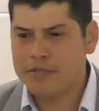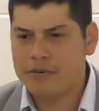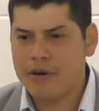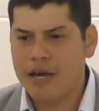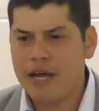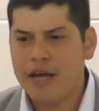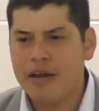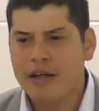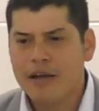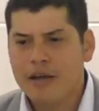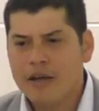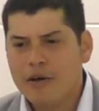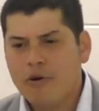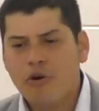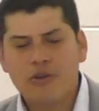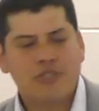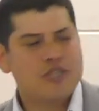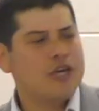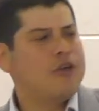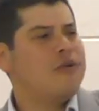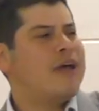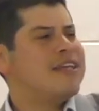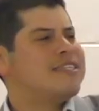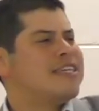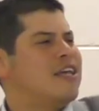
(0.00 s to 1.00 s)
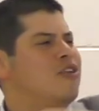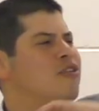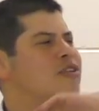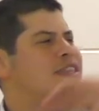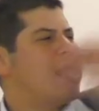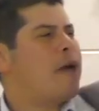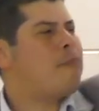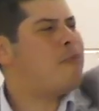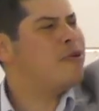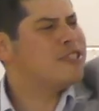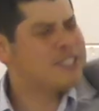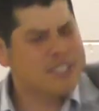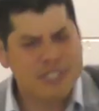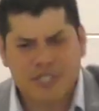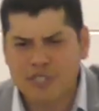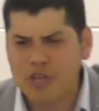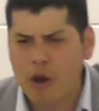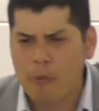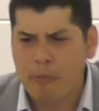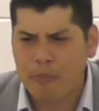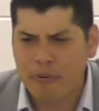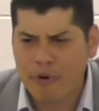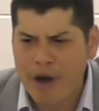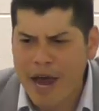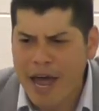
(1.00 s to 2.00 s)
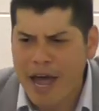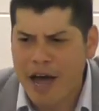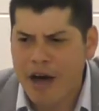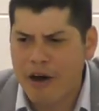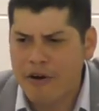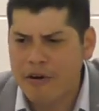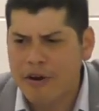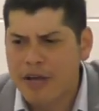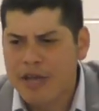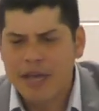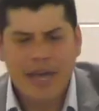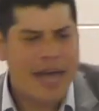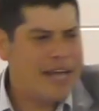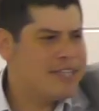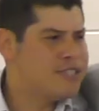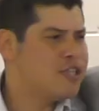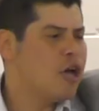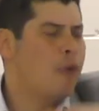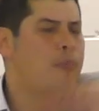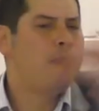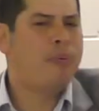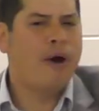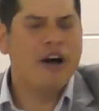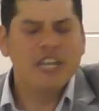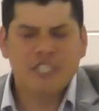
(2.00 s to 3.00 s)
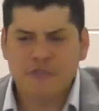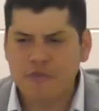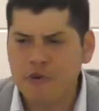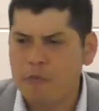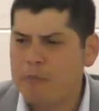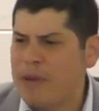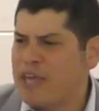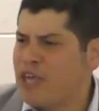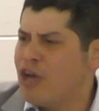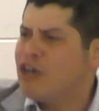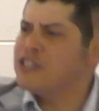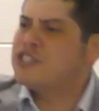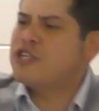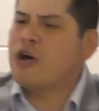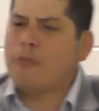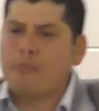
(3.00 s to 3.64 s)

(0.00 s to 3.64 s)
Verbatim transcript: right? Or turn around and say, look, that person's so proud and so boastful, but you're so